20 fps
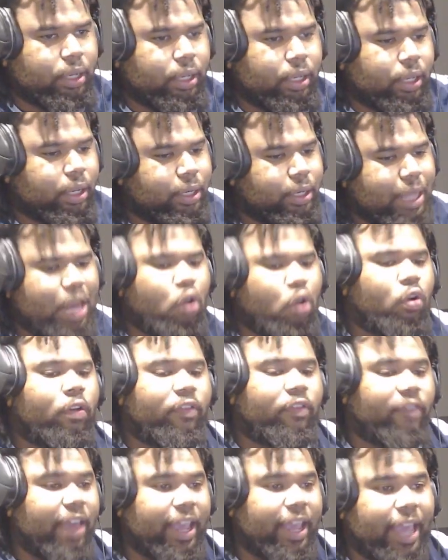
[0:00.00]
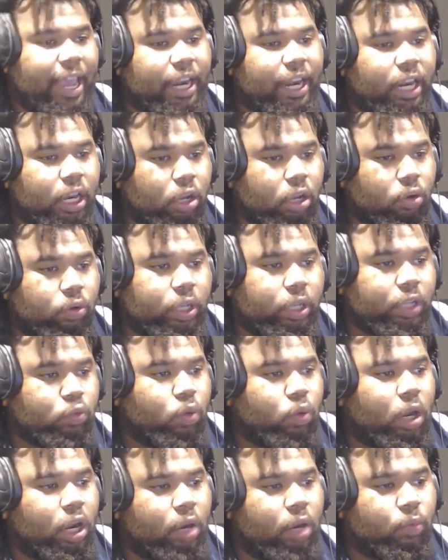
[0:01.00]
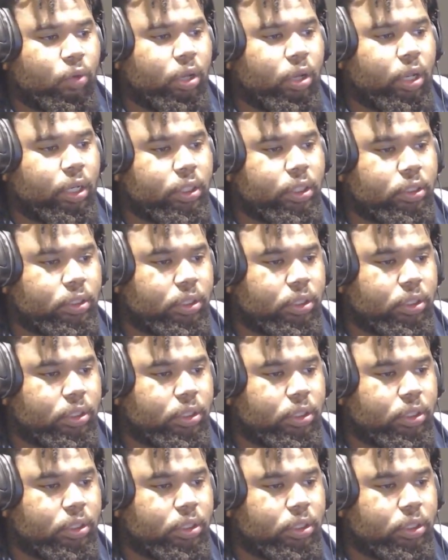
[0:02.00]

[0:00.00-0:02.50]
That don't affect KD though. He's one of them ones.